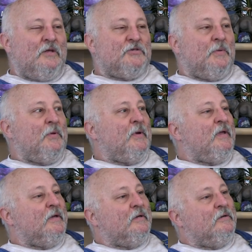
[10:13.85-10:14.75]
So
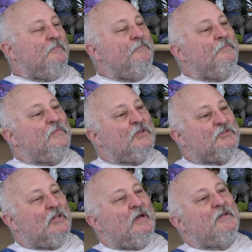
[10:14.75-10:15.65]
anyway, uh,
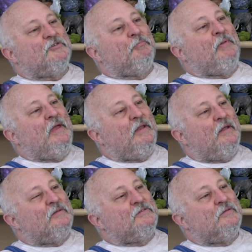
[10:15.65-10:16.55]
this alliance of
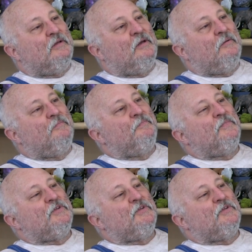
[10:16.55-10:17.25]
planets, um,